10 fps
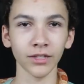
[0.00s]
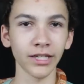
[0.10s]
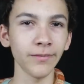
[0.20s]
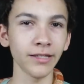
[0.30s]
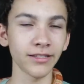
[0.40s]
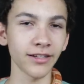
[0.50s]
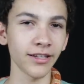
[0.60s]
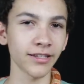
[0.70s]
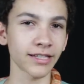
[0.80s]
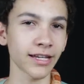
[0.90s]
Keeping
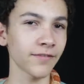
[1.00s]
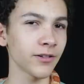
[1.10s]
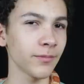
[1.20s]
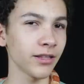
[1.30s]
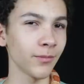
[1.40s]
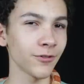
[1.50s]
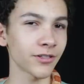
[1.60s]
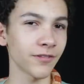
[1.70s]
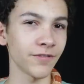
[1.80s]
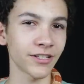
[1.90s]
snakes have to be the
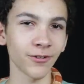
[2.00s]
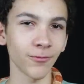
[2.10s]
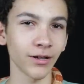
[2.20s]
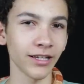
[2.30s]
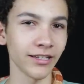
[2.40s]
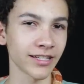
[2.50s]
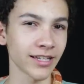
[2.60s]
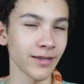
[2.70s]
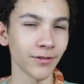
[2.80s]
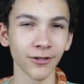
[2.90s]
most efficient way to
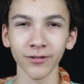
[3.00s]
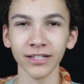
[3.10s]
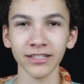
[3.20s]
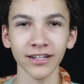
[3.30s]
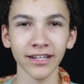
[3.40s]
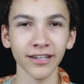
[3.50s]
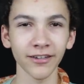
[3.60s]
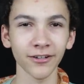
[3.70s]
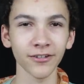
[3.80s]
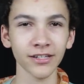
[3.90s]
keep annoying snake
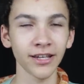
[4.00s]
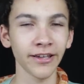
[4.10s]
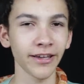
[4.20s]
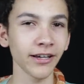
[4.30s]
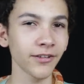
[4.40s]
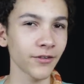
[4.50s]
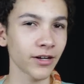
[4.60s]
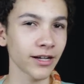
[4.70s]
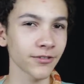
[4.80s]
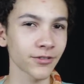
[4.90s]
haters out of
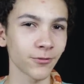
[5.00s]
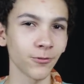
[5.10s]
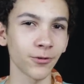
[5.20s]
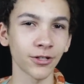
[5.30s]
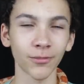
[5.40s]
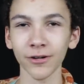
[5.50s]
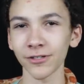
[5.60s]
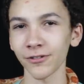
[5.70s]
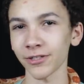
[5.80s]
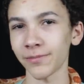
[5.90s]
your house or your
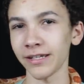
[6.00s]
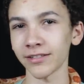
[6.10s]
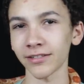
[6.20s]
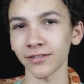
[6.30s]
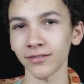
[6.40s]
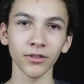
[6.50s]
personal space.